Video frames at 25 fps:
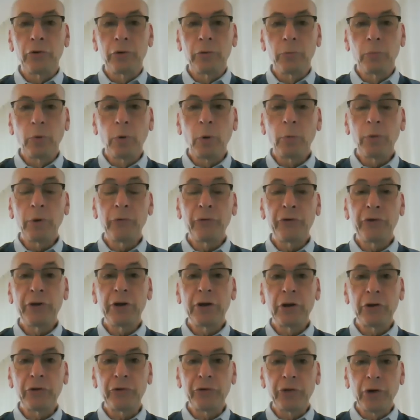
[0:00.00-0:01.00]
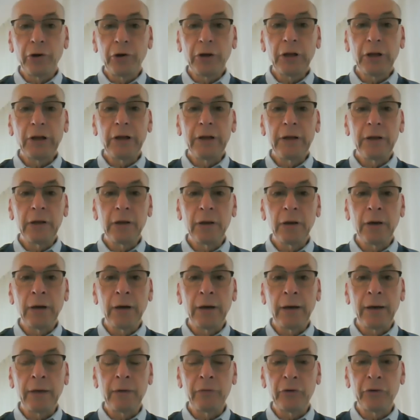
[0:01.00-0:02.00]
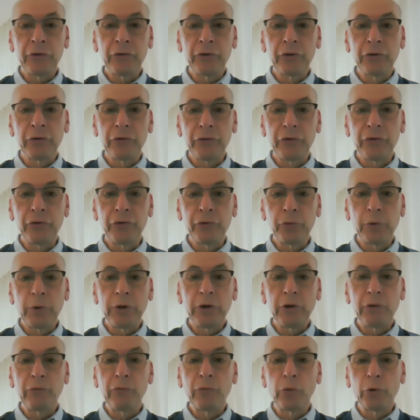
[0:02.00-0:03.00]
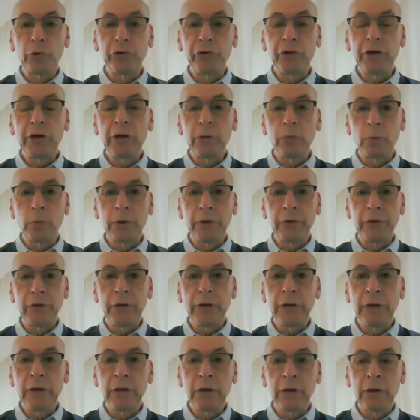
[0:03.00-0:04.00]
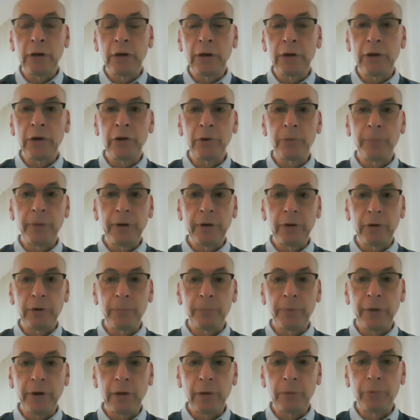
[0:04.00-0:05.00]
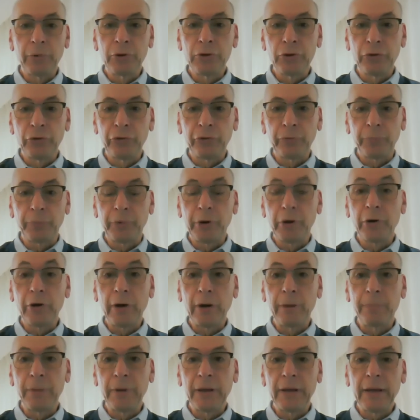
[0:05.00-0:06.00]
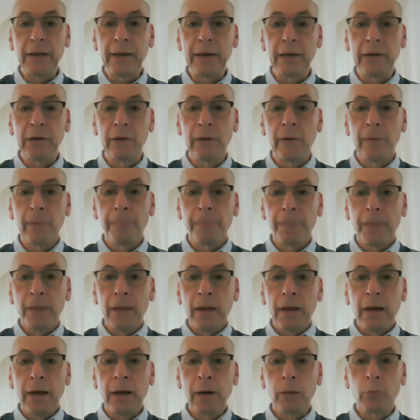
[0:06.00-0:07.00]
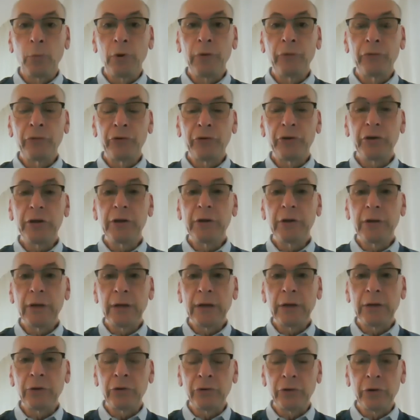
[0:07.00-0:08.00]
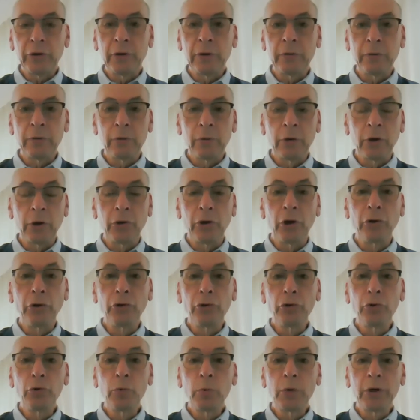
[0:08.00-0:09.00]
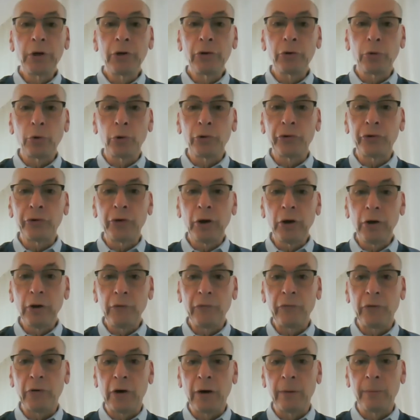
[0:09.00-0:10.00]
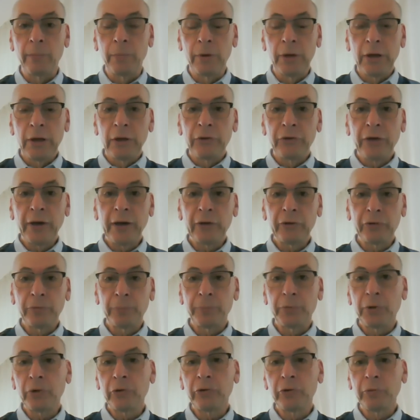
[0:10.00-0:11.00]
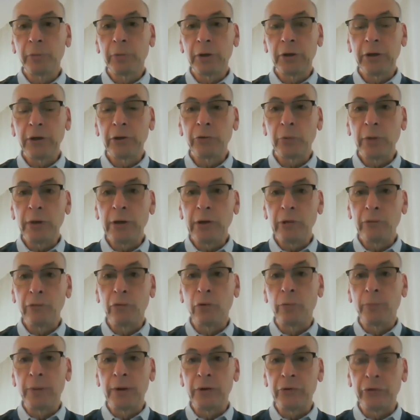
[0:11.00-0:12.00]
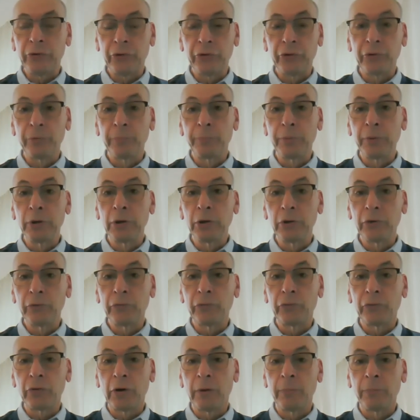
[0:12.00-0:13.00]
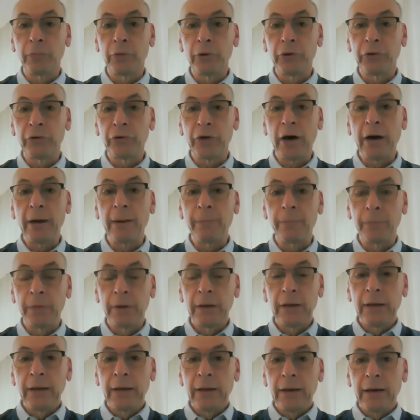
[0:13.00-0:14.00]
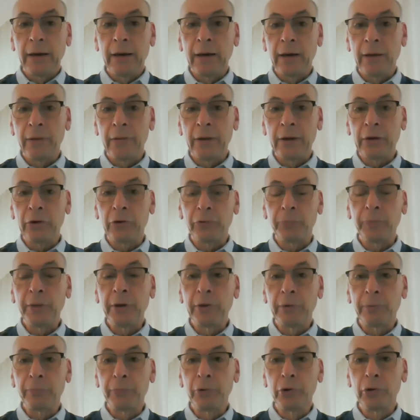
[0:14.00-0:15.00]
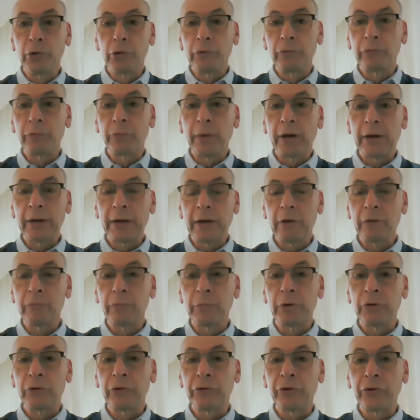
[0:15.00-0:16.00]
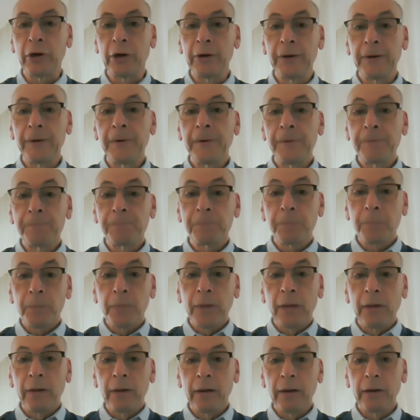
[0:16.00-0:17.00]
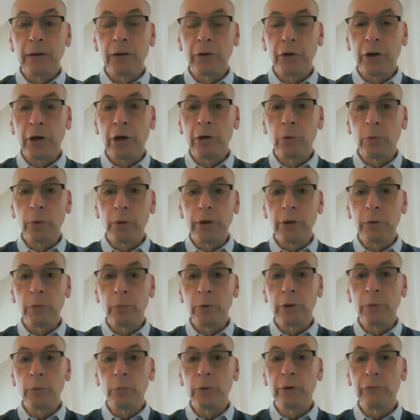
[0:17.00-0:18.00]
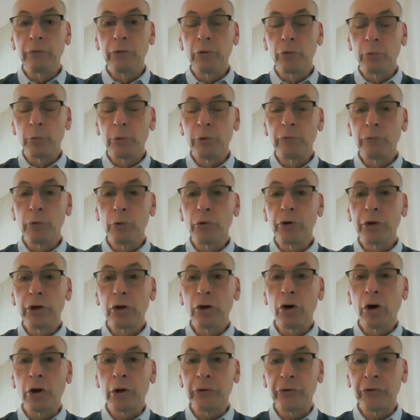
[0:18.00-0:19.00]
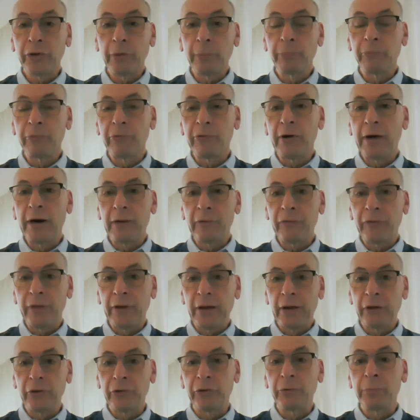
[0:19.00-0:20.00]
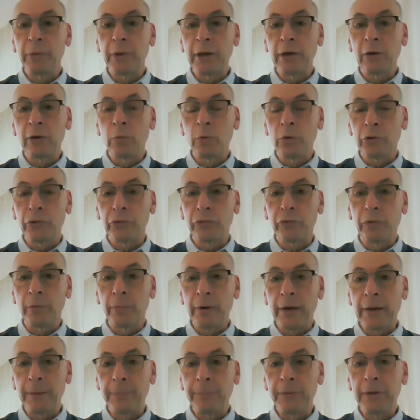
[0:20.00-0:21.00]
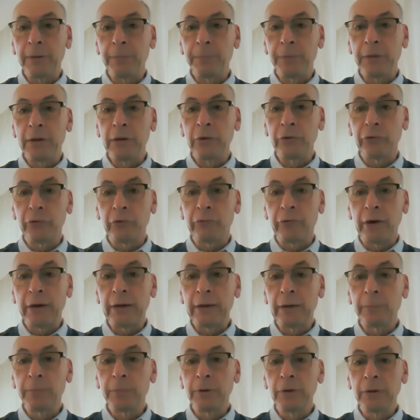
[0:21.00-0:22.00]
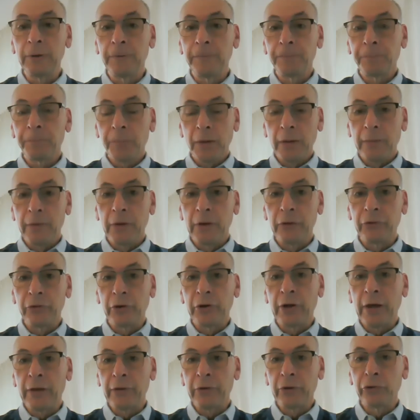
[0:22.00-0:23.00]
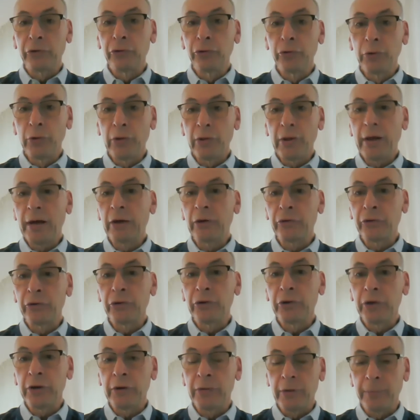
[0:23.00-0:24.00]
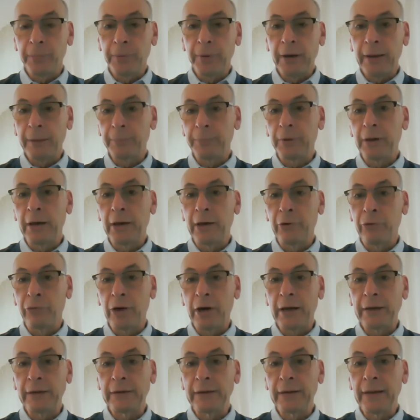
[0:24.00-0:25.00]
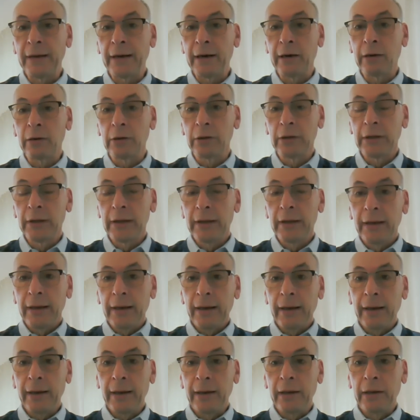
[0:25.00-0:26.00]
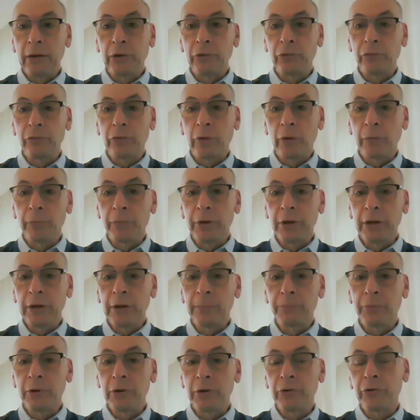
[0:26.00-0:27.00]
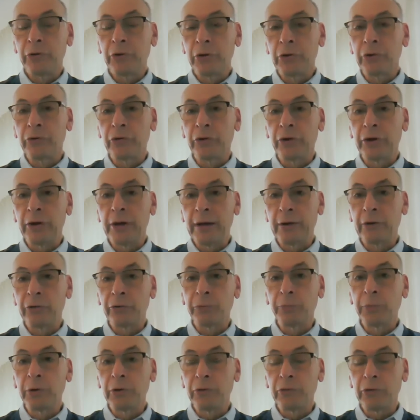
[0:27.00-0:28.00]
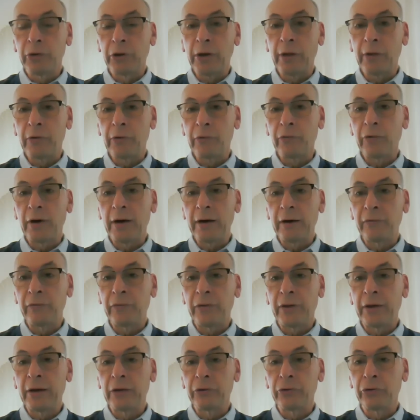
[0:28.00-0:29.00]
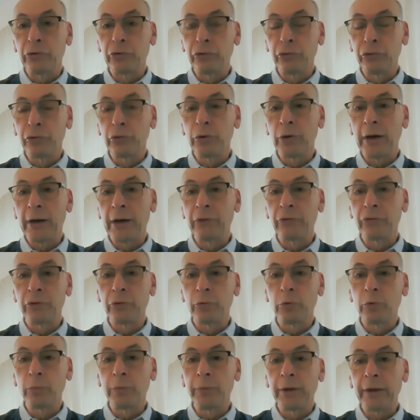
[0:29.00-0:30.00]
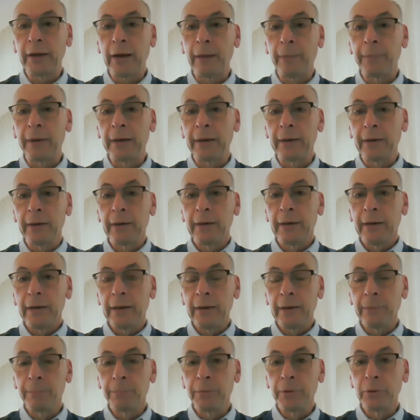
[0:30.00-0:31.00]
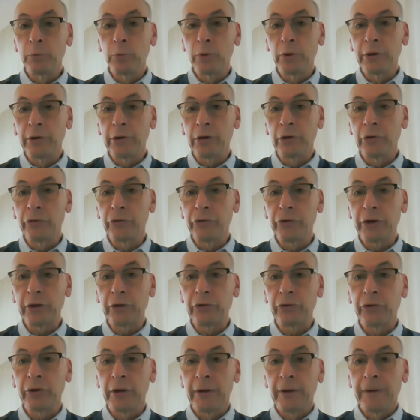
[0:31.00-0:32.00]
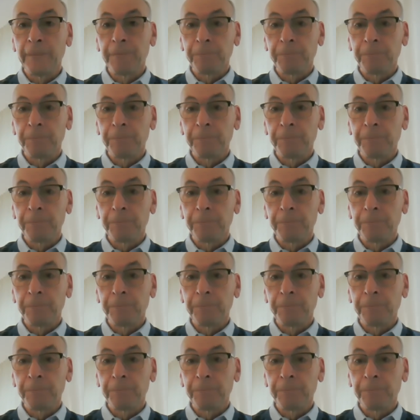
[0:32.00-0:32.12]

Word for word: what we've seen historically, uh, ever since 2014, when the uh, independent power producer program began, um, we've seen that uh, a, a new wind or solar farm takes approximately 24 months to build from the time uh, that it's been approved by government. So, uh, you know, we, we, we've, we've already got some 5,000 megawatts from IPPs available. There's another 2,000 in the pipeline right now and from the president's announcement, another 5,200 will be coming in bid window six.